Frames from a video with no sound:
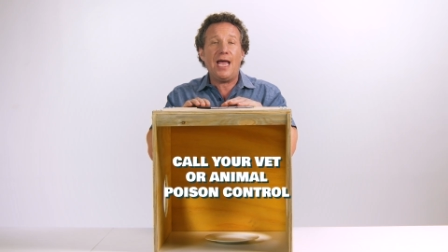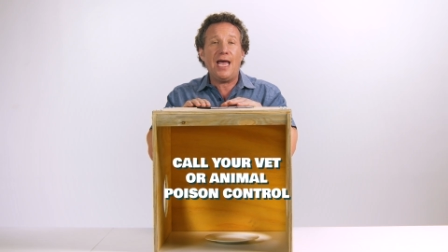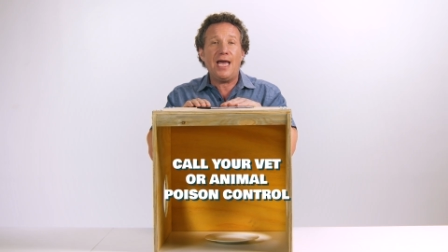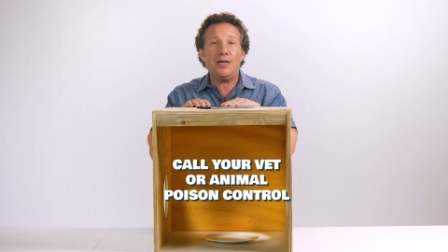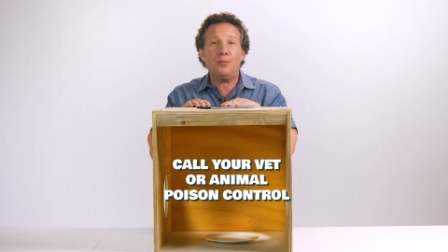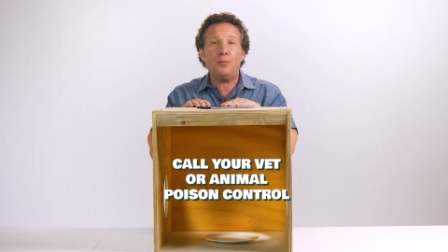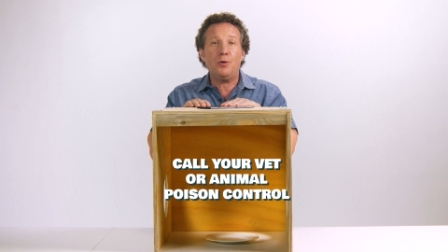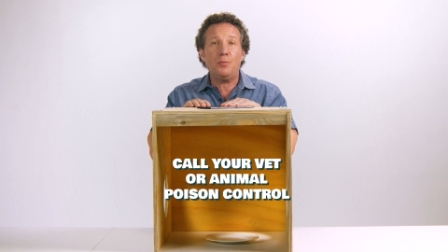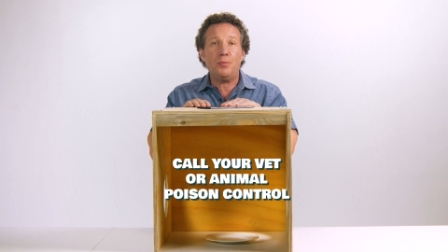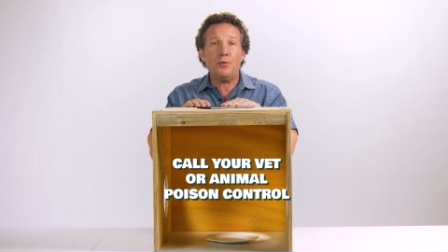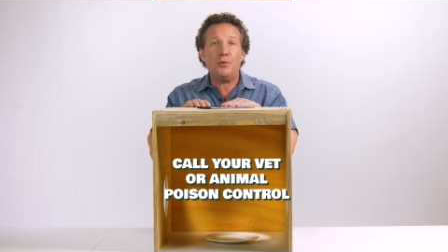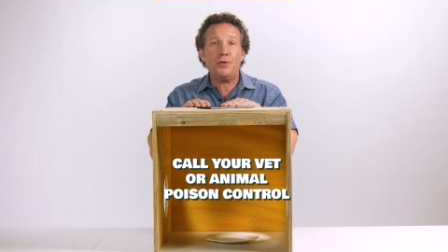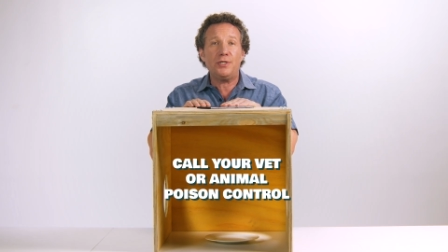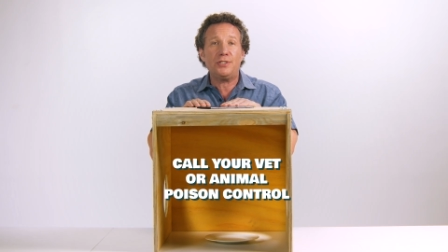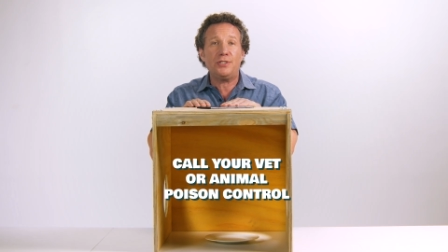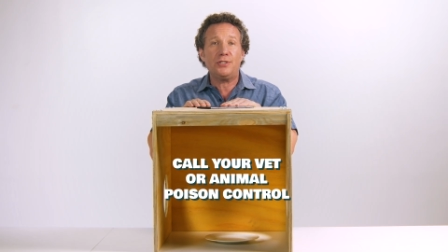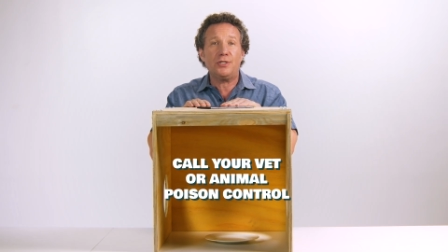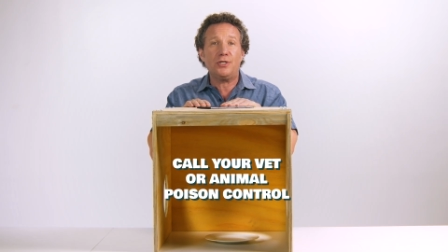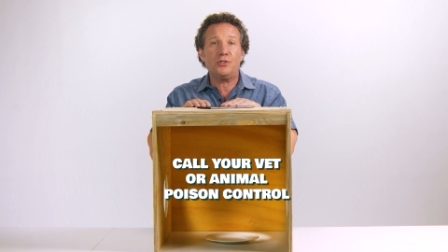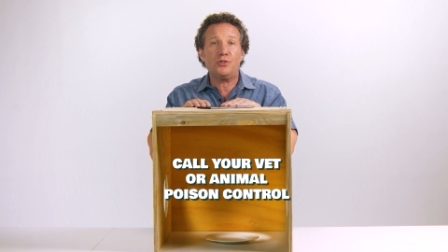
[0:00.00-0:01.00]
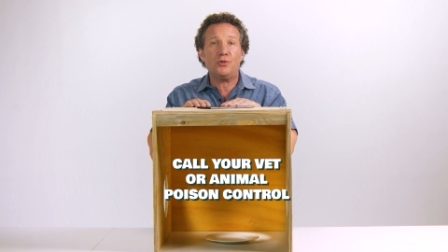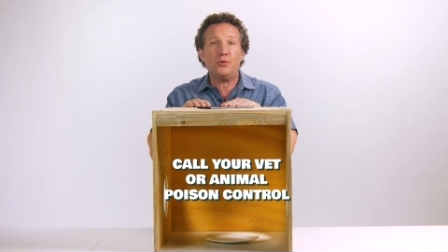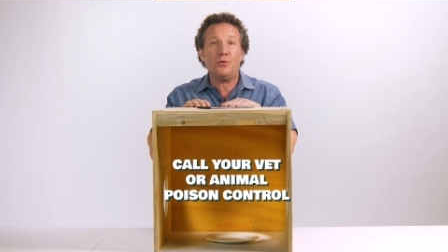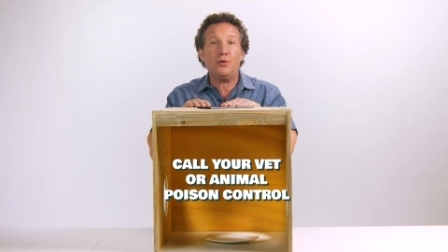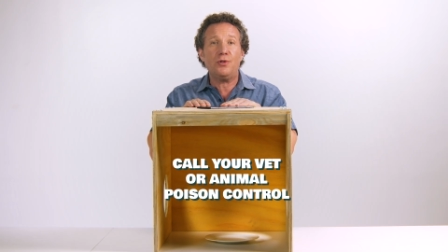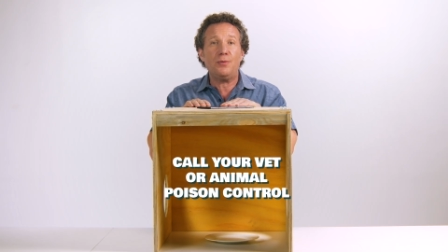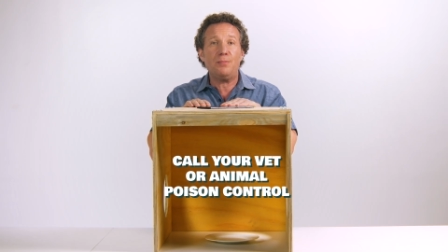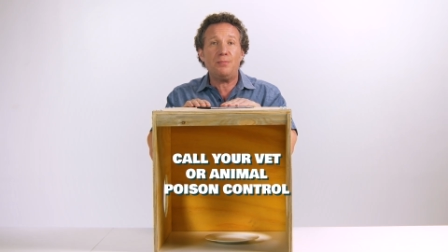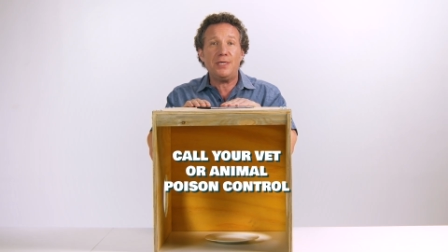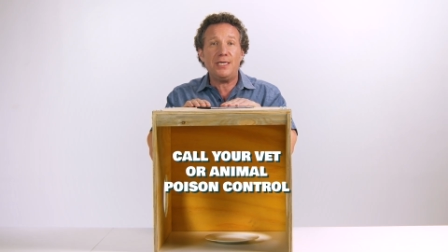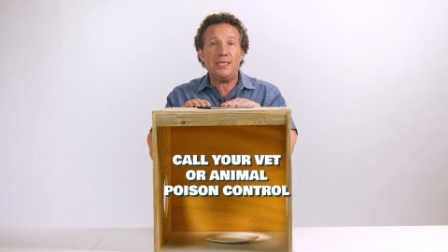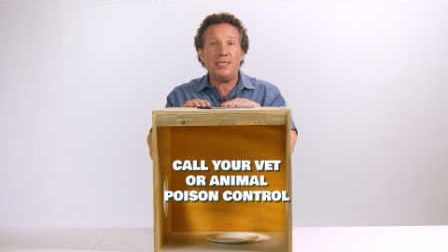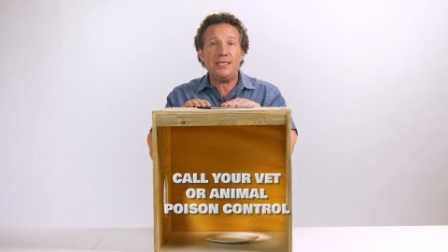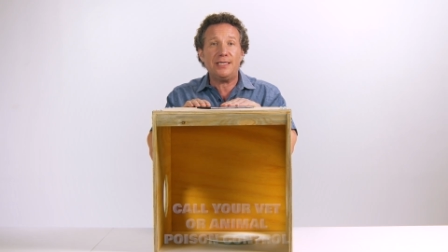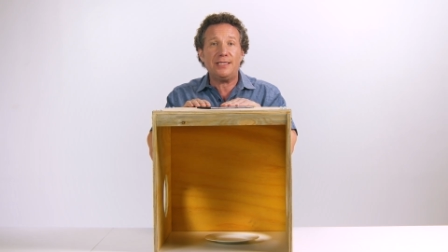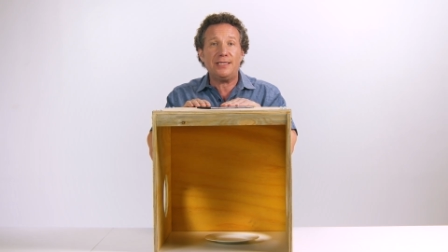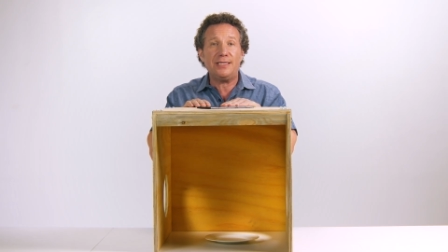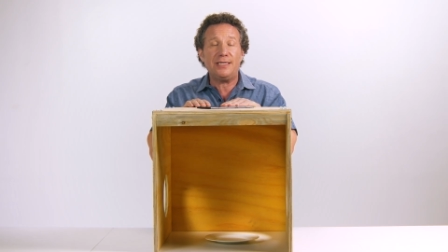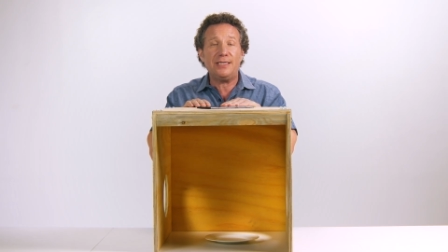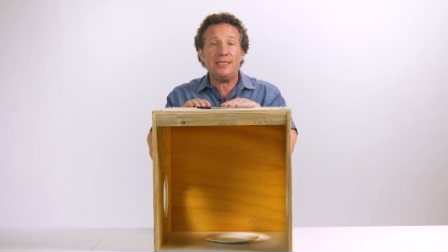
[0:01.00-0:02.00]
animal poison control
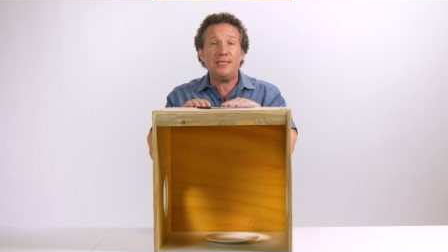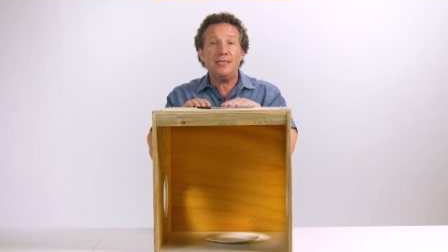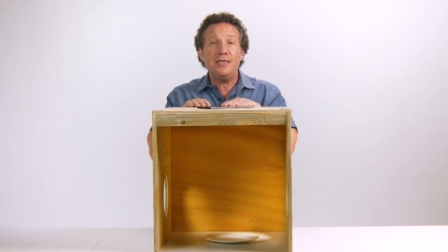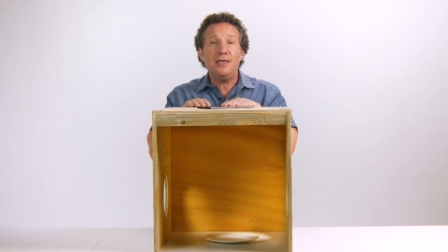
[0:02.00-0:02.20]
immediately,